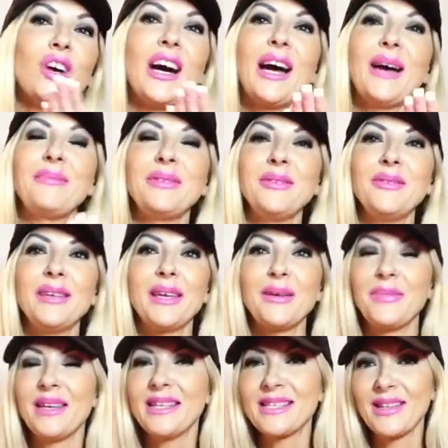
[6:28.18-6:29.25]
Happy New
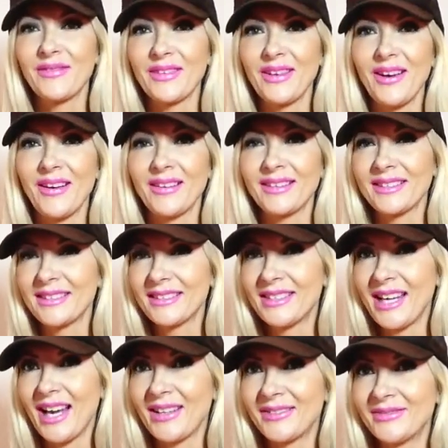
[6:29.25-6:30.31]
Year. Peace, love and hugs.
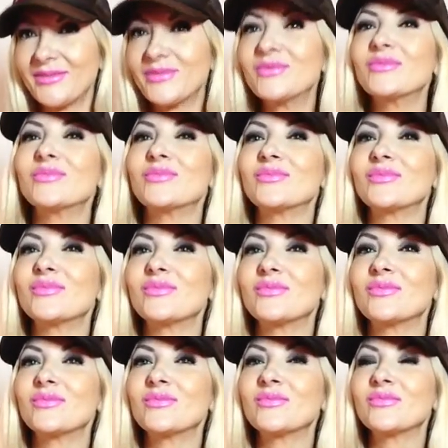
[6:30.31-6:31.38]
Ciao.
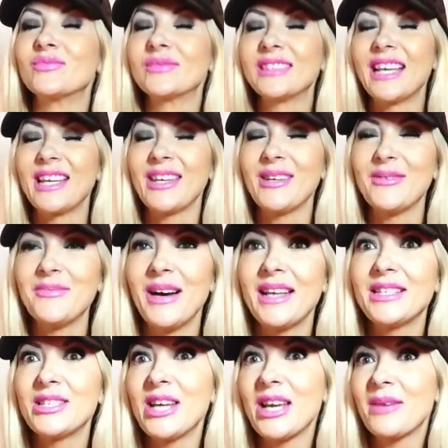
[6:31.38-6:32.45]
Thank you. Bye.
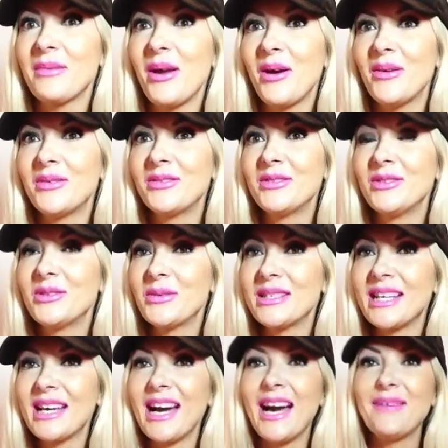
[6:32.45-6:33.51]
Check me out on
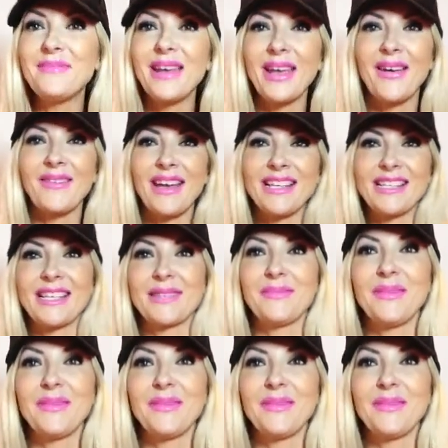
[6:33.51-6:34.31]
Twitter @MakeoverEssex.